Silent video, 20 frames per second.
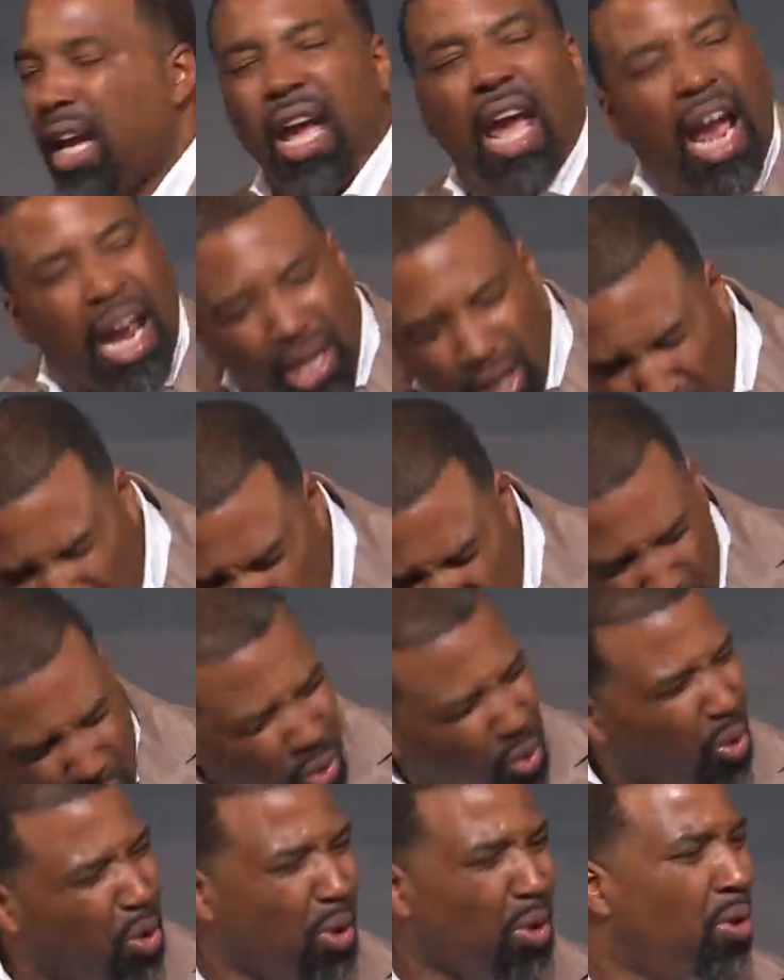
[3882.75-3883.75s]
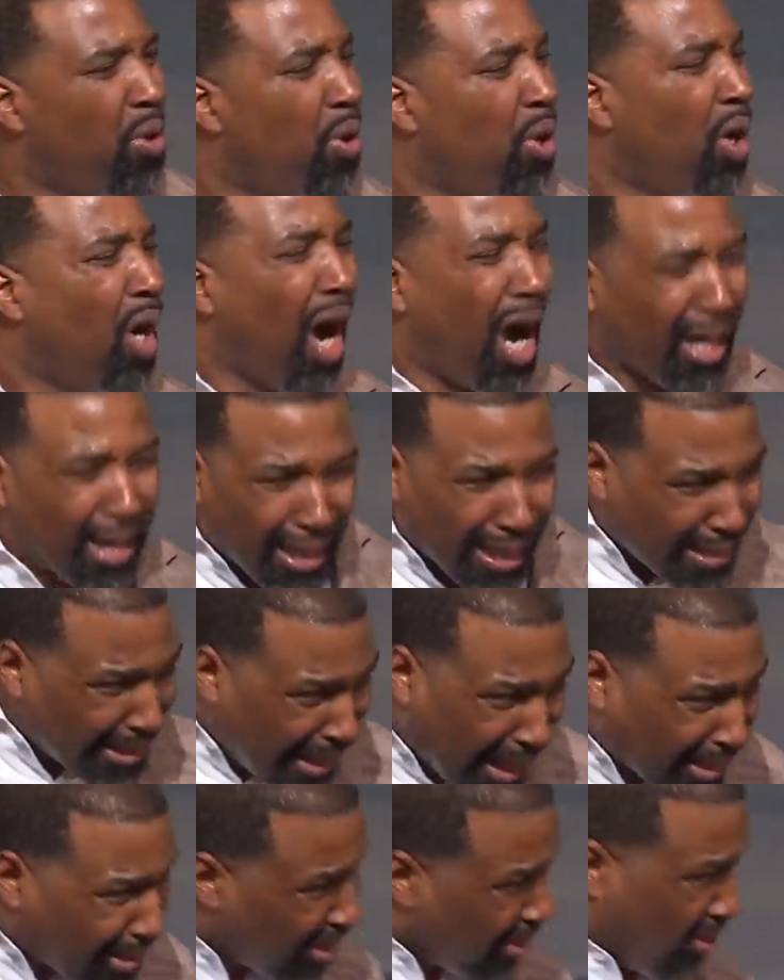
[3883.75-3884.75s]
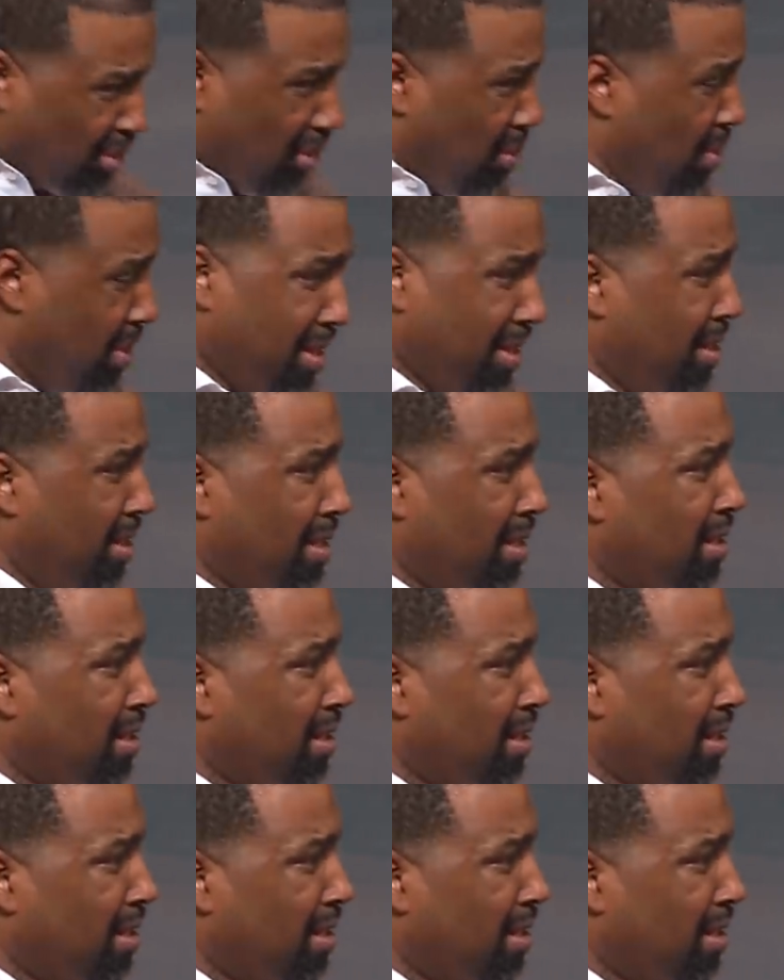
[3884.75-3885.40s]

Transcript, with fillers: And you are connected to it.